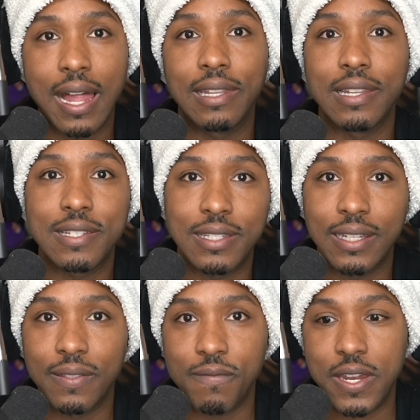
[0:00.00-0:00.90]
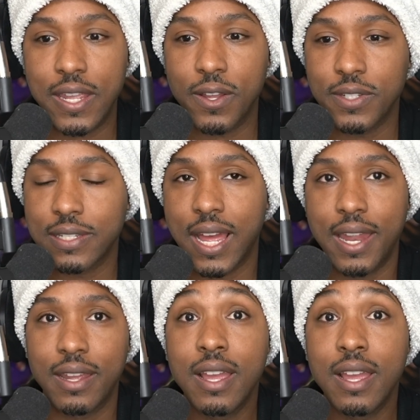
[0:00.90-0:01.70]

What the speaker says: unlisting the videos. It's not